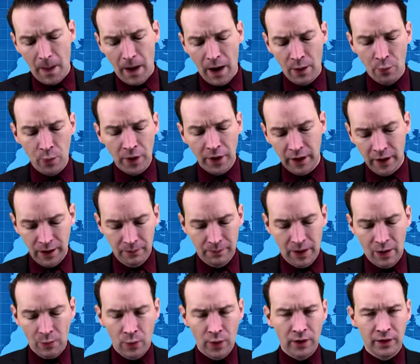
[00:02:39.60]
I want
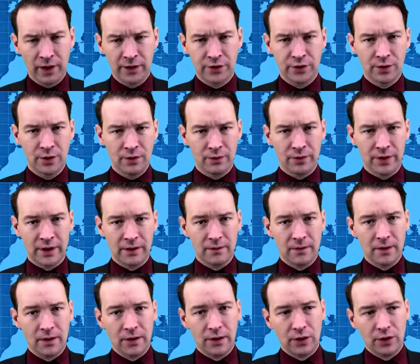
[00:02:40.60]
to let you know that
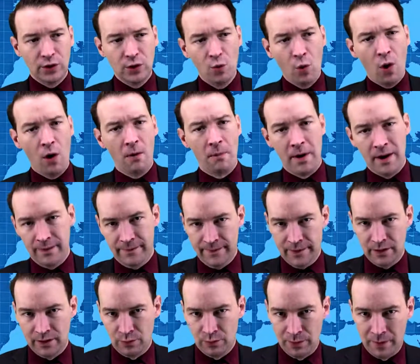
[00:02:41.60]
you are my
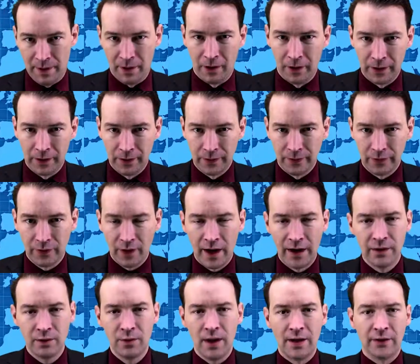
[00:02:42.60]
fellow Americans.
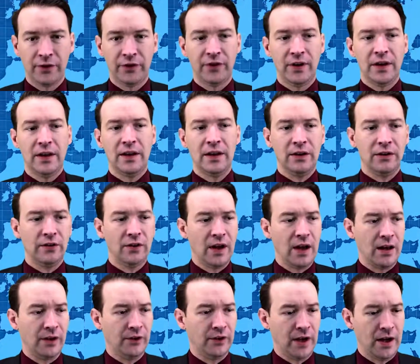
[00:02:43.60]
I do not say this
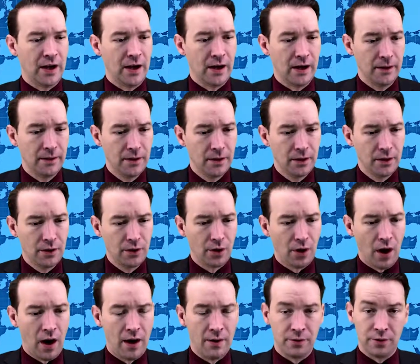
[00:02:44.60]
as
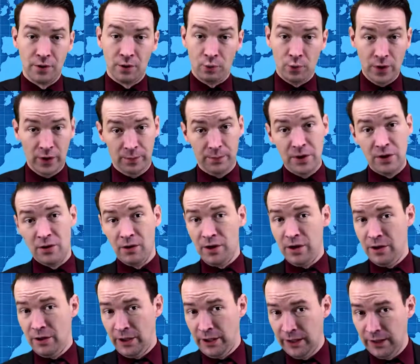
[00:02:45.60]
either you're with me or
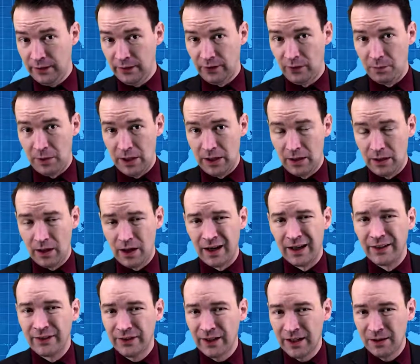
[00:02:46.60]
you're against me.
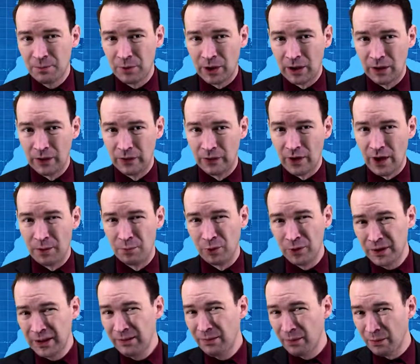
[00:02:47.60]
I say it because I
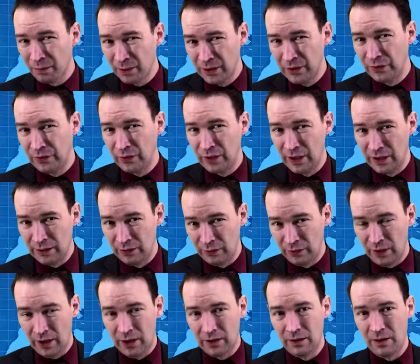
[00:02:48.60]
believe the reason that you
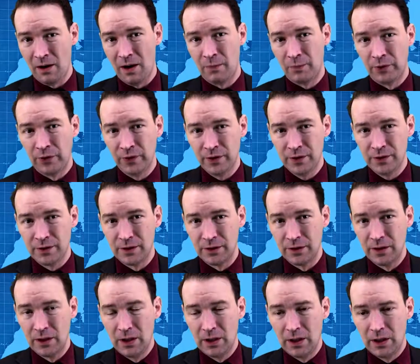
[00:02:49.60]
stand in
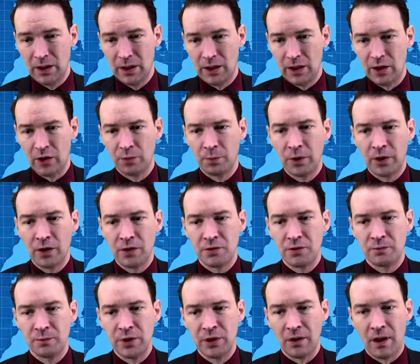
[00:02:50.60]
opposition is because
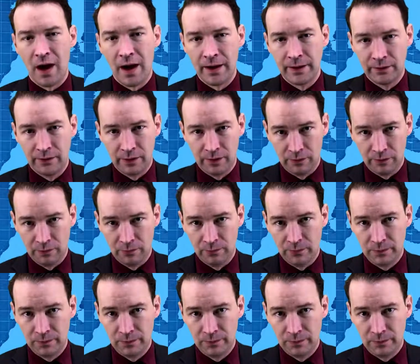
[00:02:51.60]
you've been lied to.